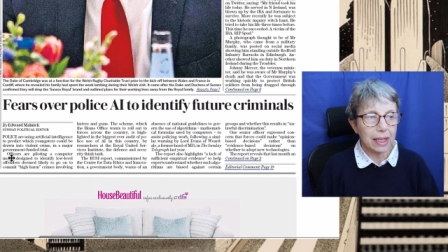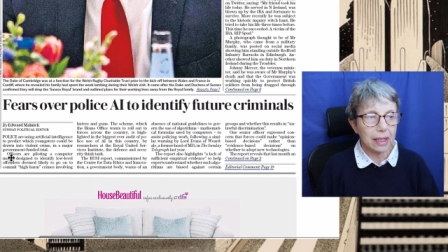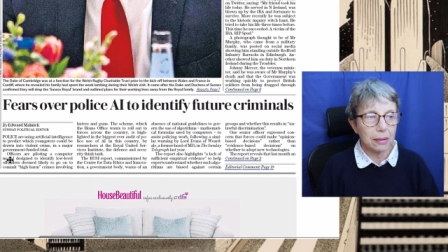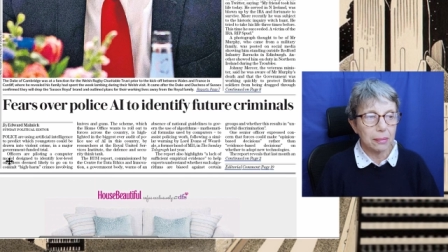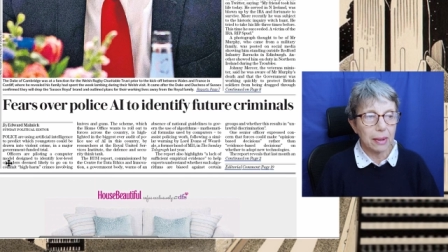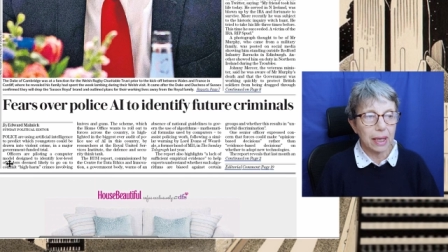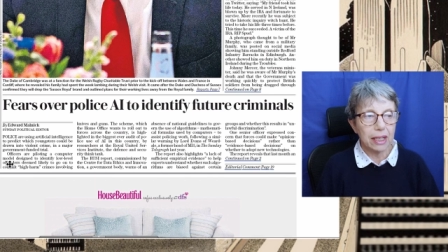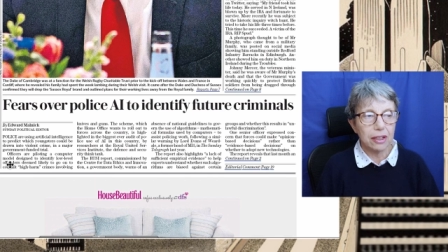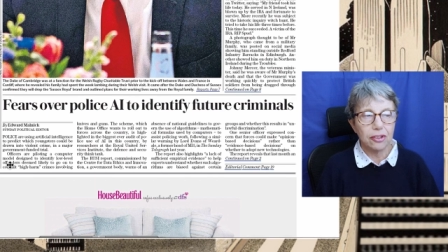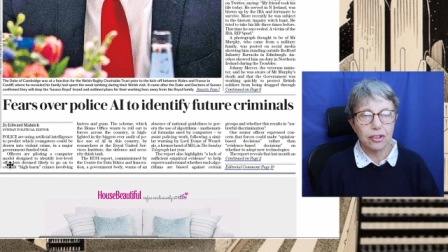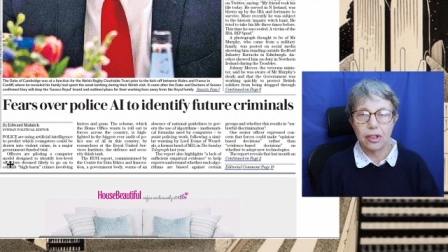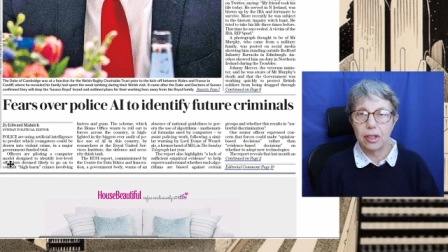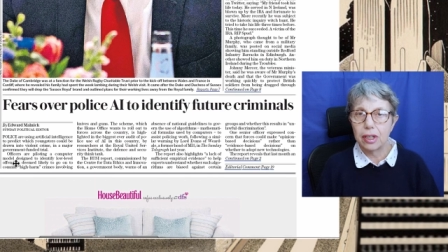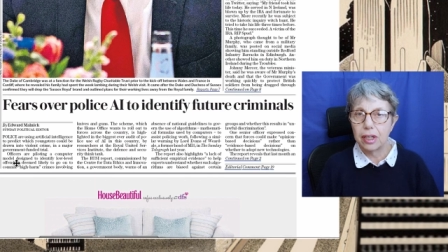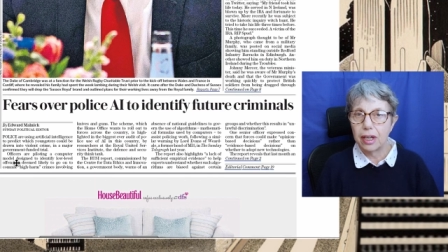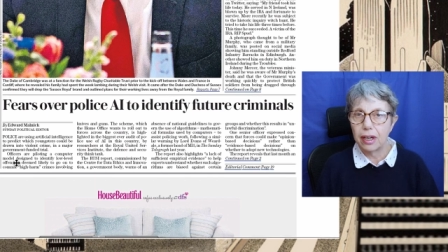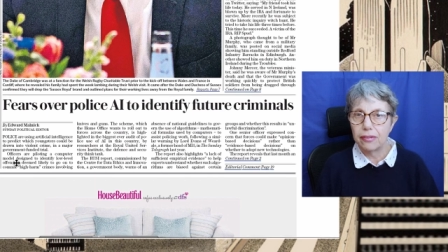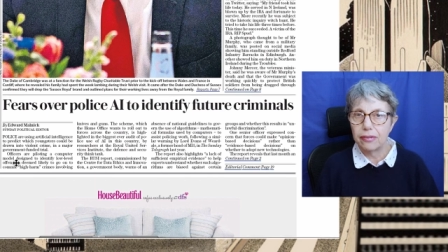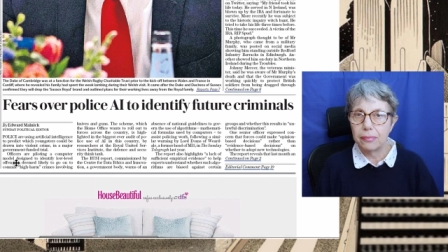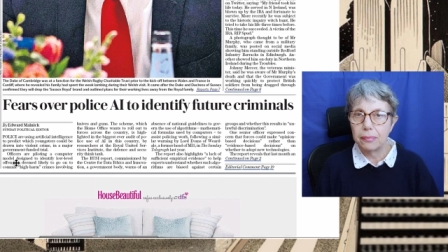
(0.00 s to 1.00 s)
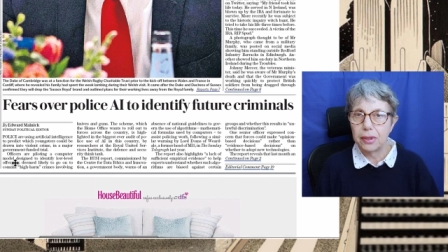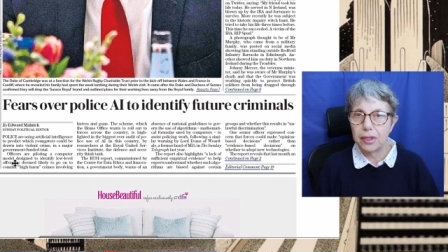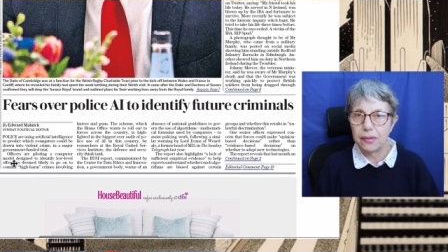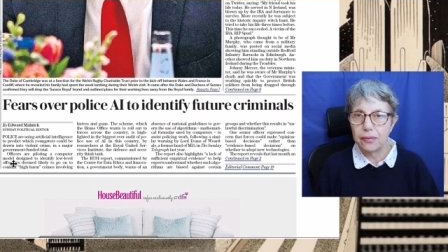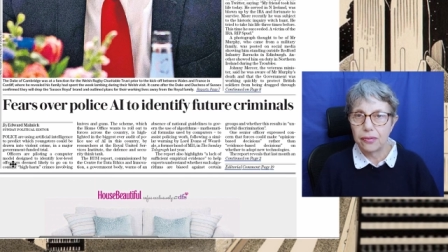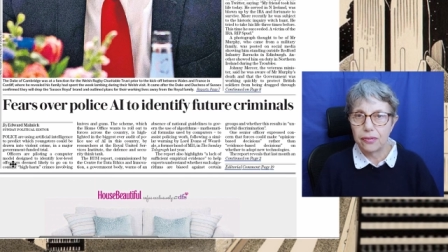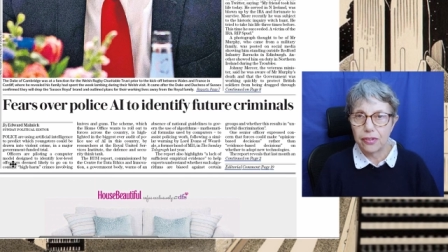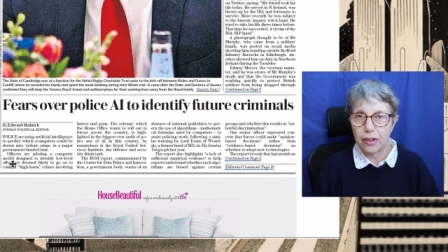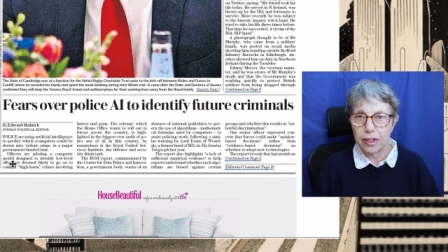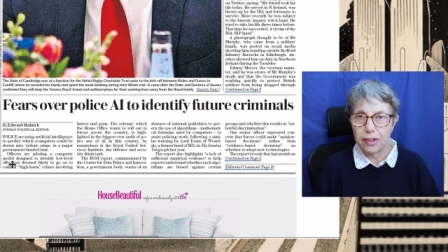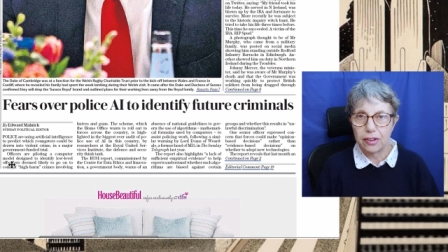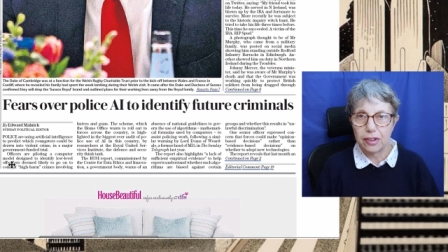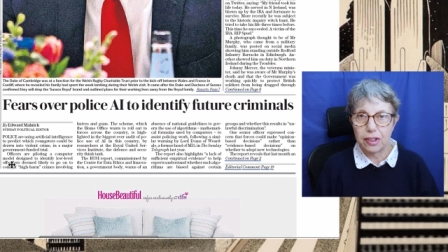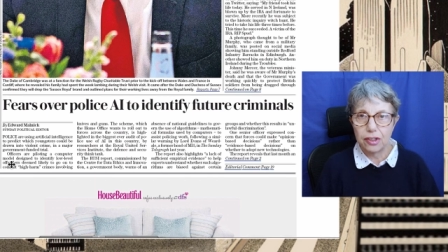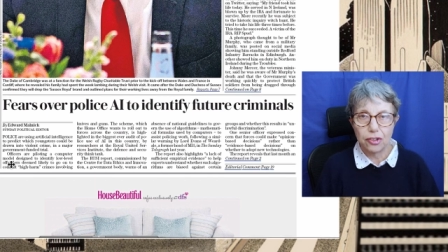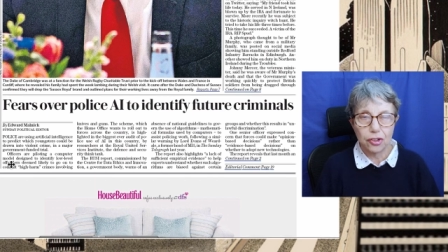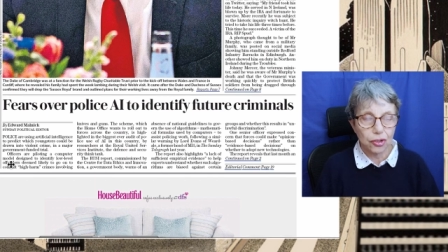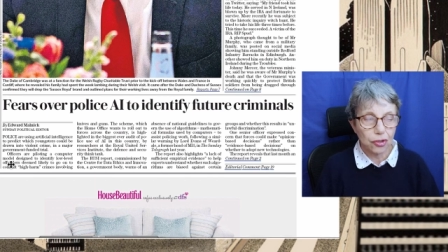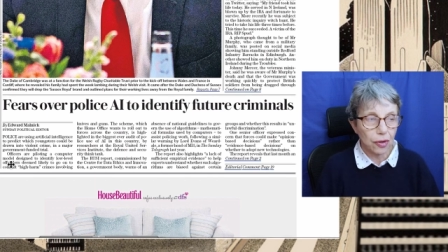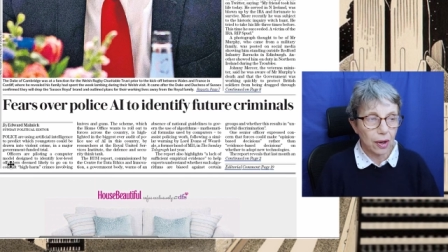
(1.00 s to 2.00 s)
in a major government
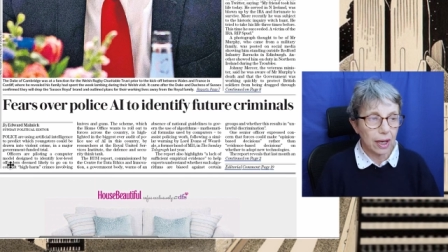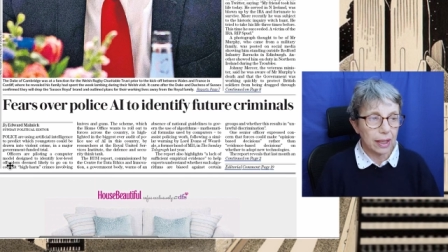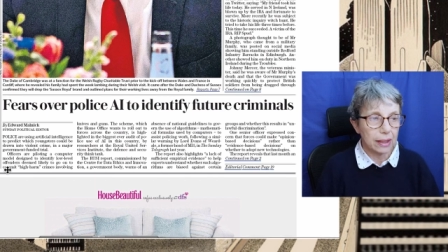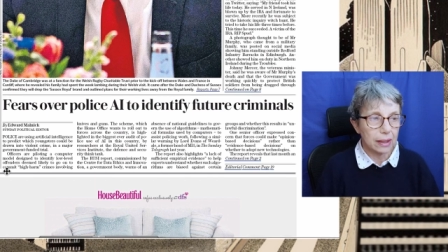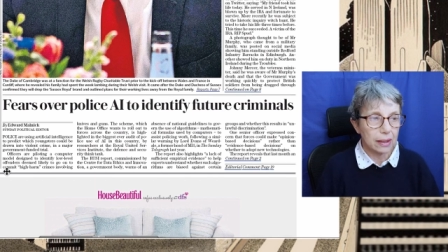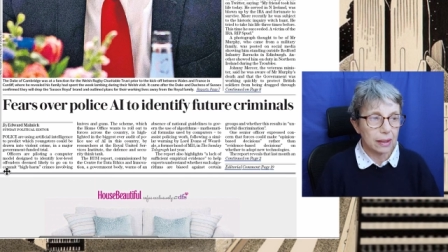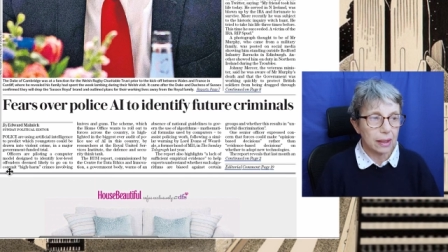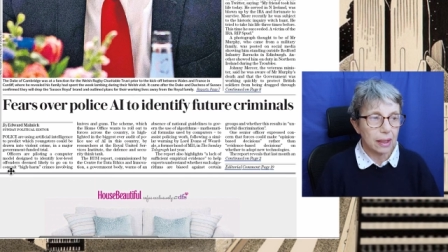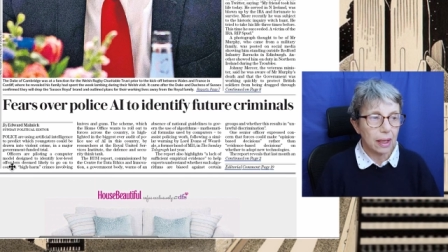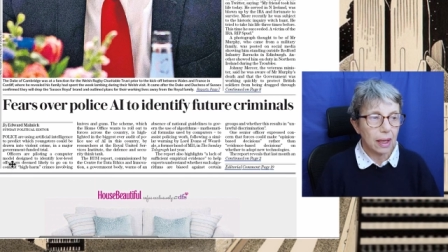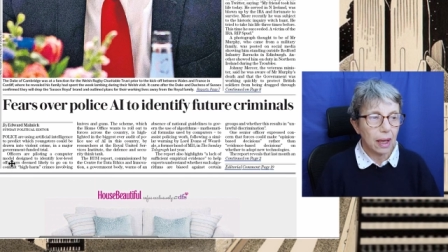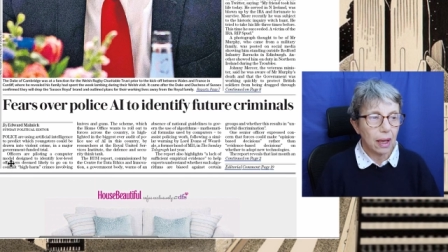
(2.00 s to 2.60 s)
funded trial.